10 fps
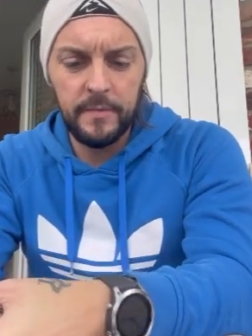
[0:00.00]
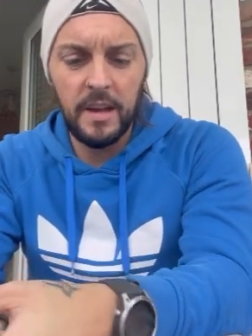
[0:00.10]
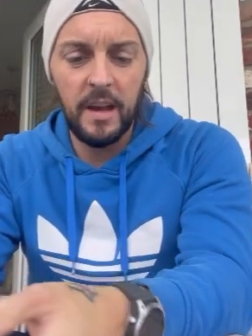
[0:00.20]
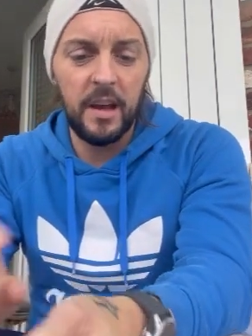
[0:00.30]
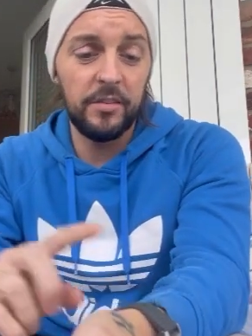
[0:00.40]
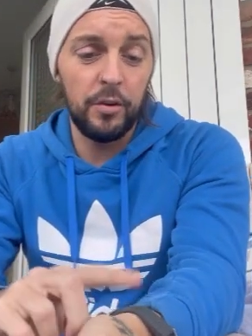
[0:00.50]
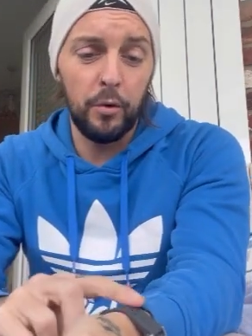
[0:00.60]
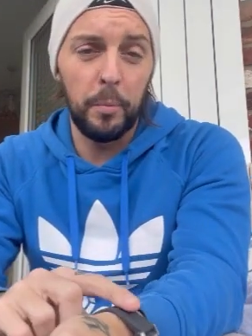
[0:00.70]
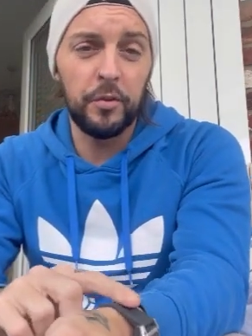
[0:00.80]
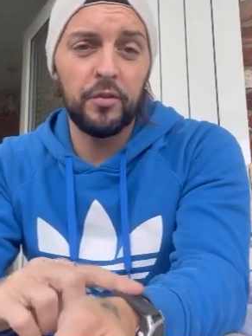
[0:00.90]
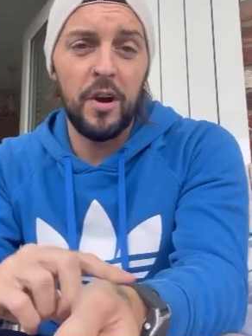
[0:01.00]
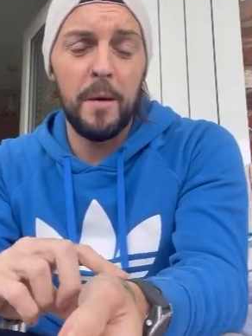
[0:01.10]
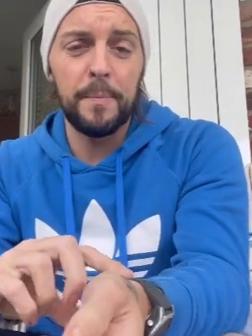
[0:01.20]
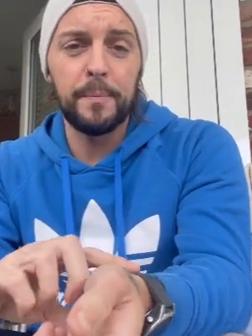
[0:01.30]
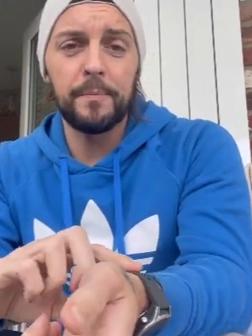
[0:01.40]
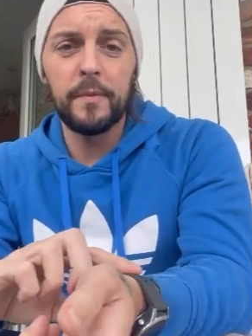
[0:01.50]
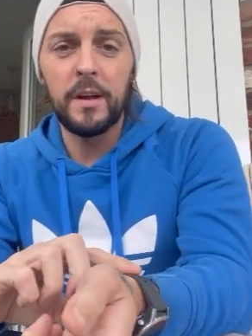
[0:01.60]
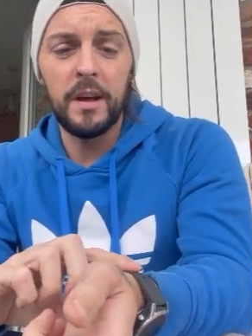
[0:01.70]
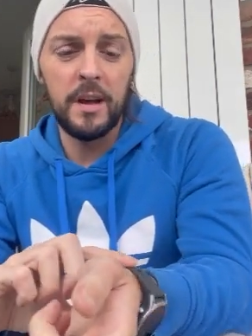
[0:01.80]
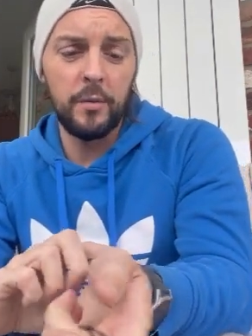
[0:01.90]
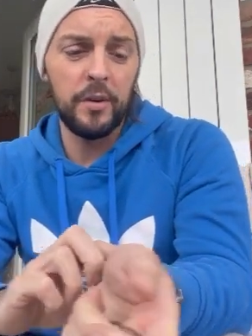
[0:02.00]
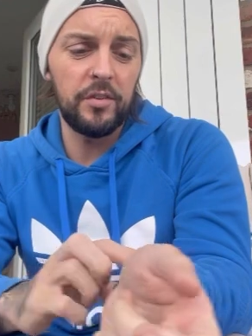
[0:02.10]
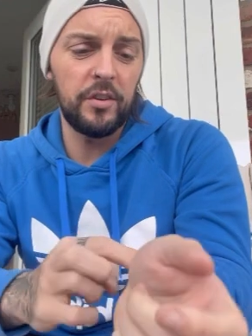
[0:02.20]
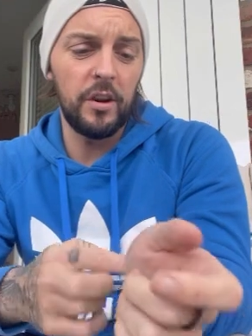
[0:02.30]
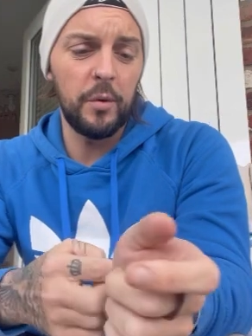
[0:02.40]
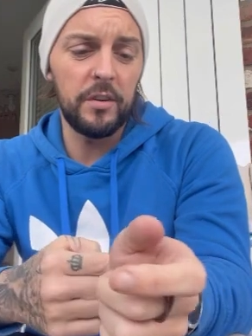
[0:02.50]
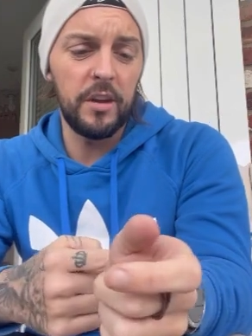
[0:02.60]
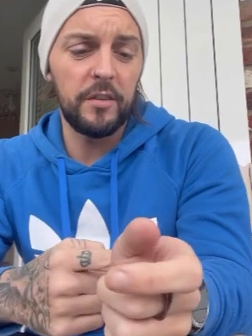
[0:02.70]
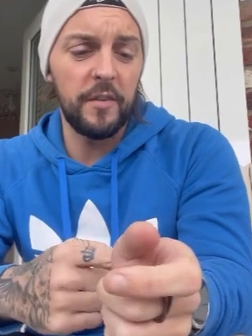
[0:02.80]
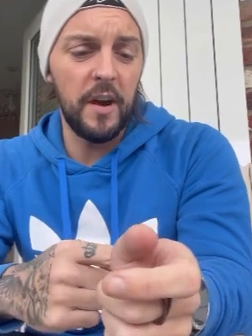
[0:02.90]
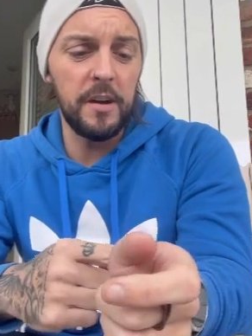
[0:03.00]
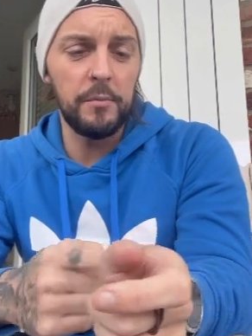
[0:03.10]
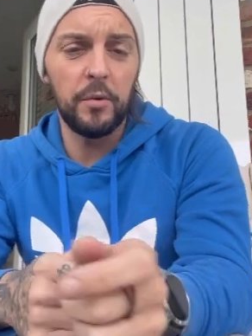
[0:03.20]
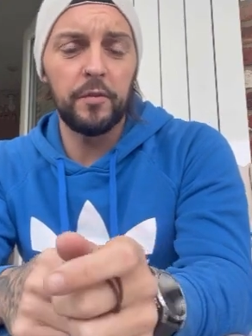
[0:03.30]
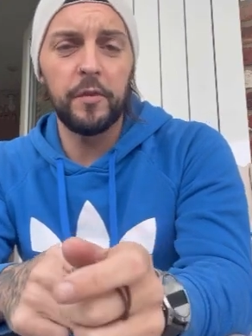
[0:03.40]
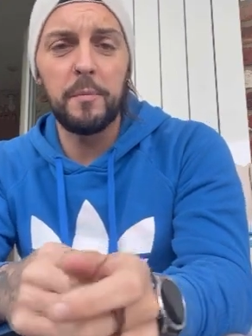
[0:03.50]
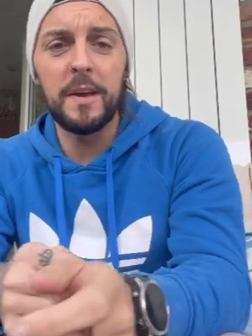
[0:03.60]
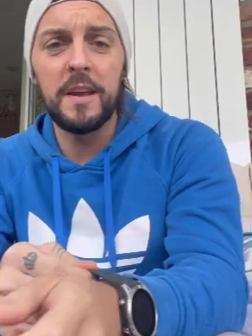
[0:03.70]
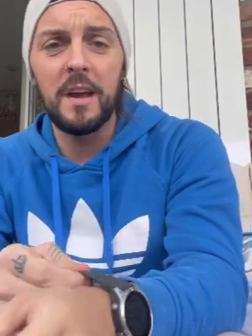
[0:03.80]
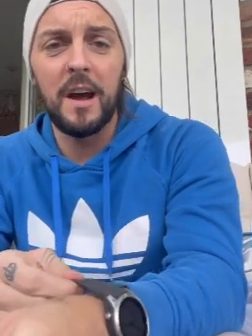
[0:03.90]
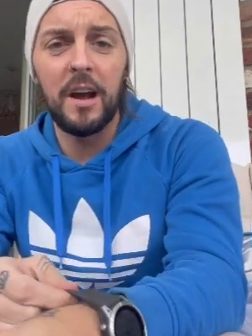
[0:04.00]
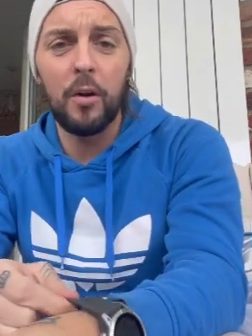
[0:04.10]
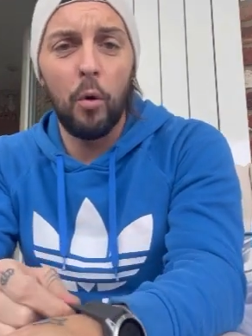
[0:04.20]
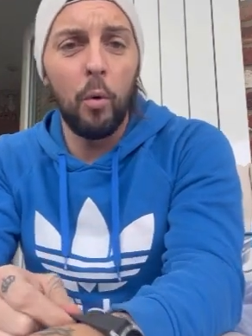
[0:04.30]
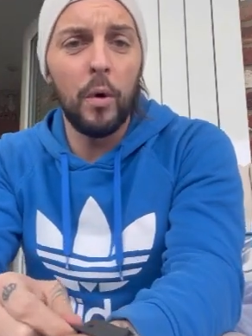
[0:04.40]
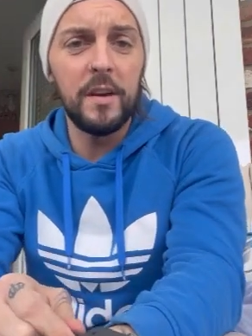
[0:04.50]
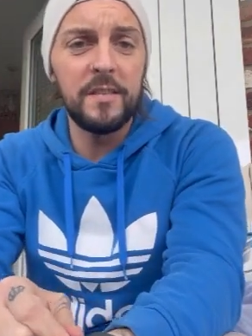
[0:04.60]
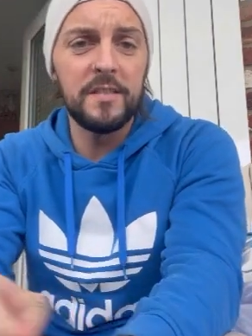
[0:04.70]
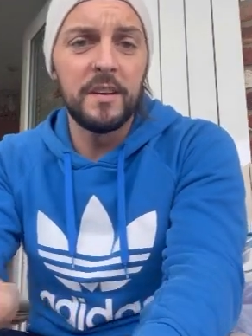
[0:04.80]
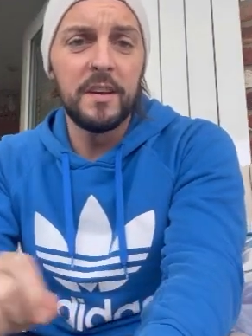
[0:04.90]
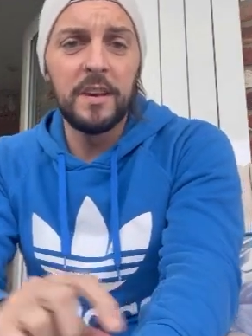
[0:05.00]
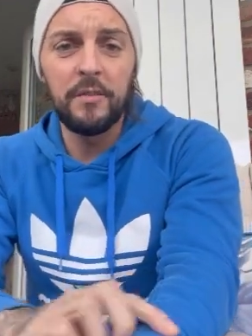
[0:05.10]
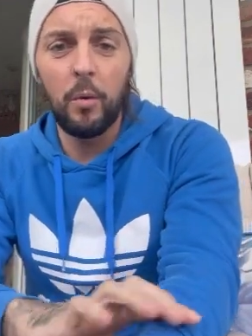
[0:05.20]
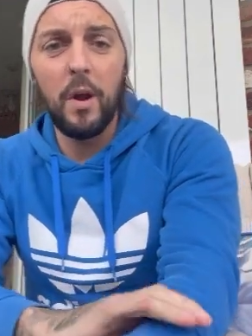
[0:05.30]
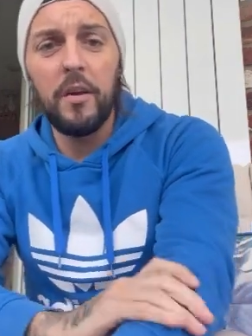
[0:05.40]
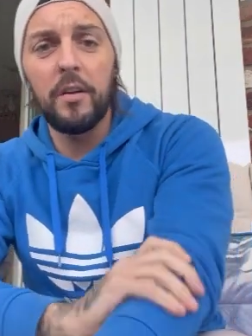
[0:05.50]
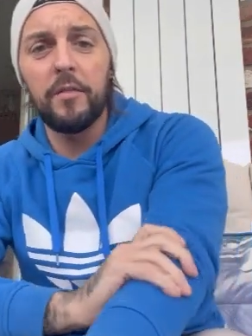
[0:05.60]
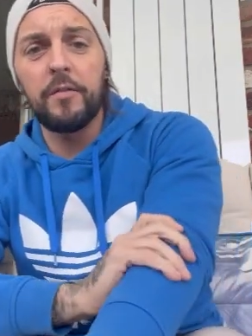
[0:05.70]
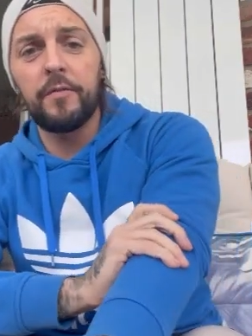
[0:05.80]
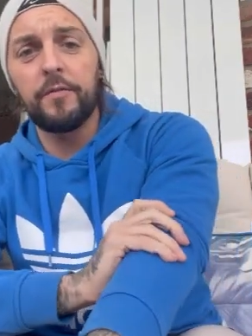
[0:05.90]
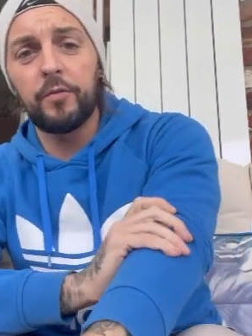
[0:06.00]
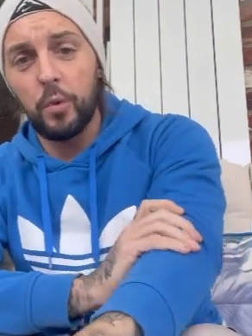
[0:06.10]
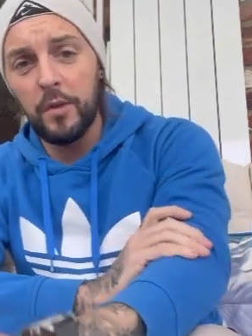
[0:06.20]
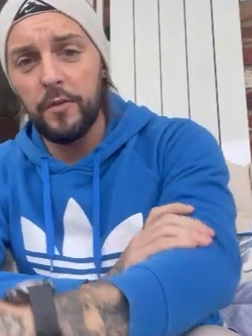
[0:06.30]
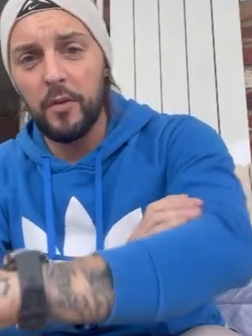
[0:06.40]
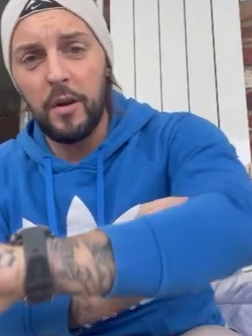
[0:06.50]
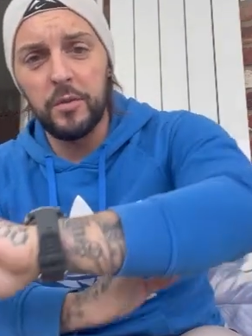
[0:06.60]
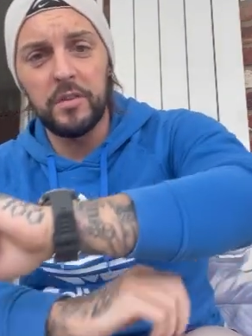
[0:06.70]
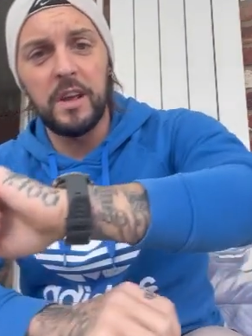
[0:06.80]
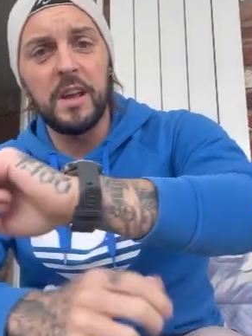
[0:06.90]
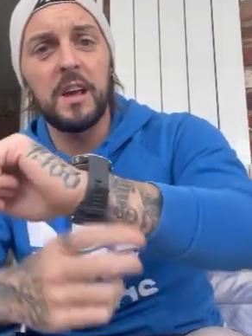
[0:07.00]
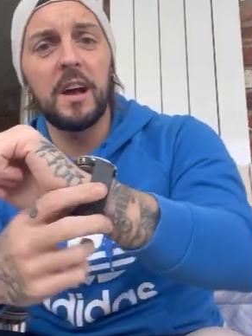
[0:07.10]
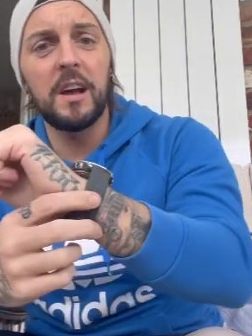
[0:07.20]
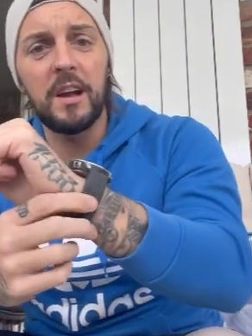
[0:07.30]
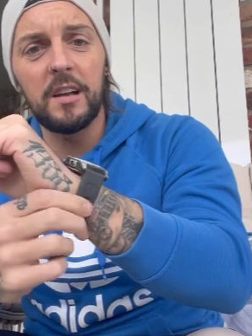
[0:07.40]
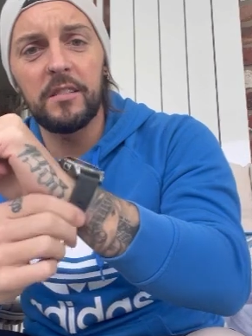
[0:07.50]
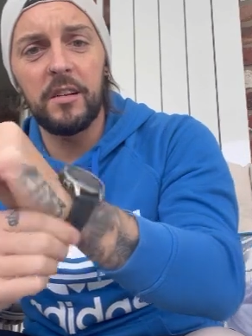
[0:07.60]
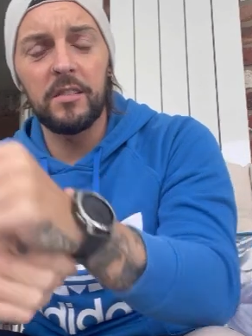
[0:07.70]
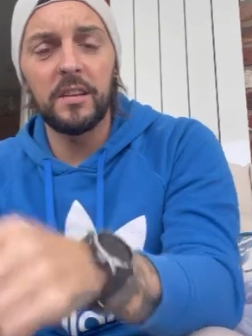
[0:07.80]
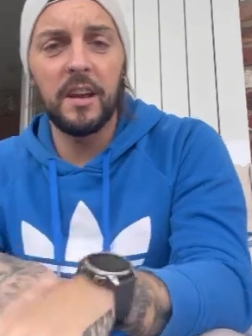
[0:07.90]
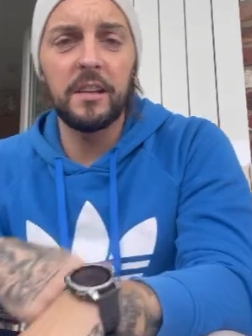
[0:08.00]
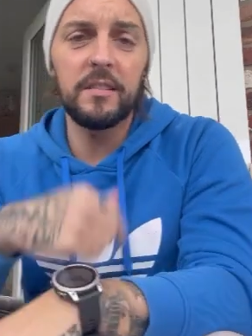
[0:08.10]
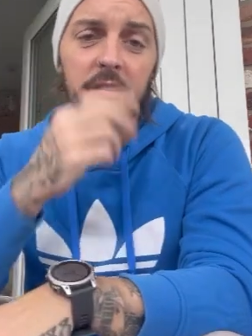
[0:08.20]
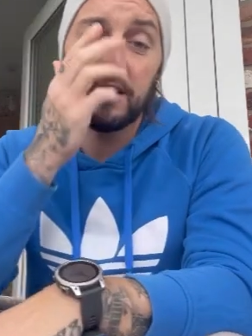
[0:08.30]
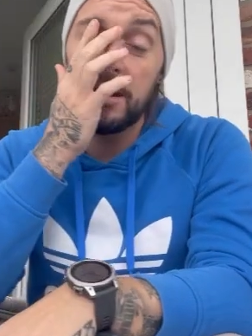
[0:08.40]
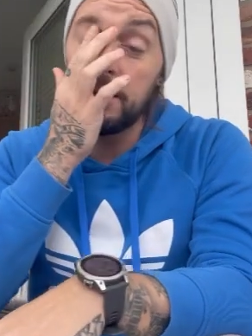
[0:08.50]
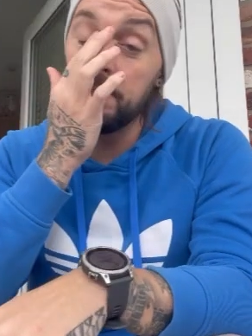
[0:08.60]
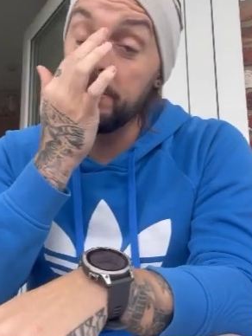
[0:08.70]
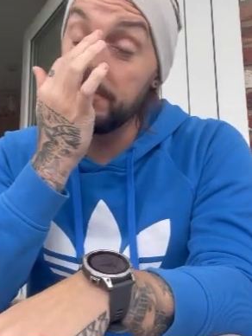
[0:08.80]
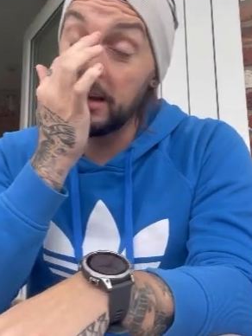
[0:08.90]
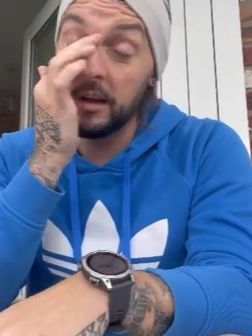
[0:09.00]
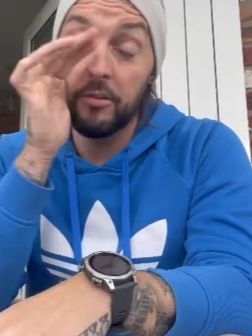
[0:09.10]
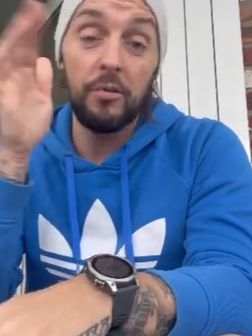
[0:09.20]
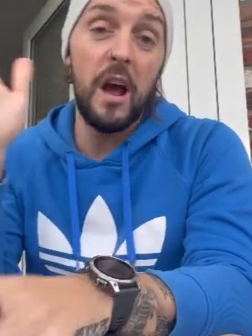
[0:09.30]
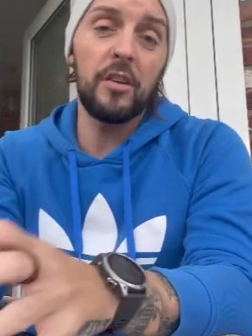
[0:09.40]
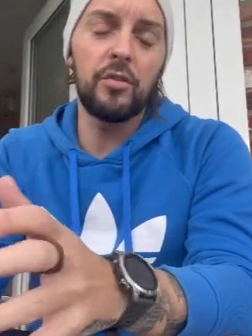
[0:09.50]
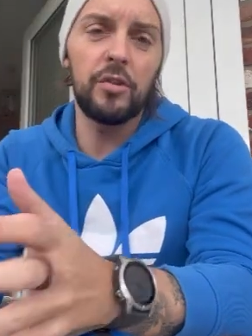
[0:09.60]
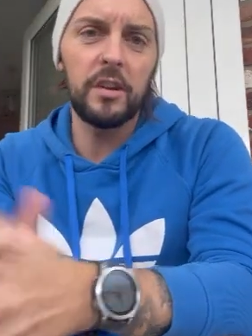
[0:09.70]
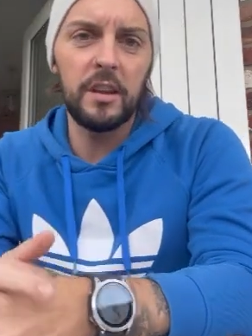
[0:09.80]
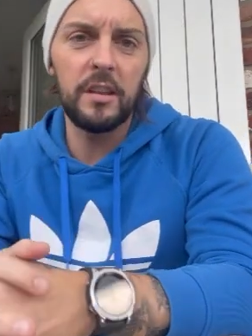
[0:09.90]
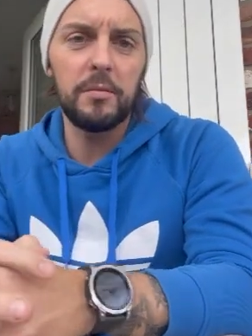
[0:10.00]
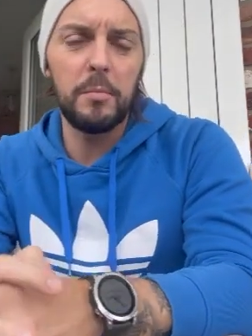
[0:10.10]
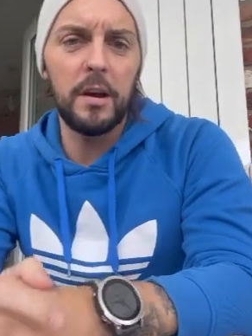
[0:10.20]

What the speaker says: has the rubber strap, which, is fine. But for me, if I wear it 24 hours a day, I start to get like a rash underneath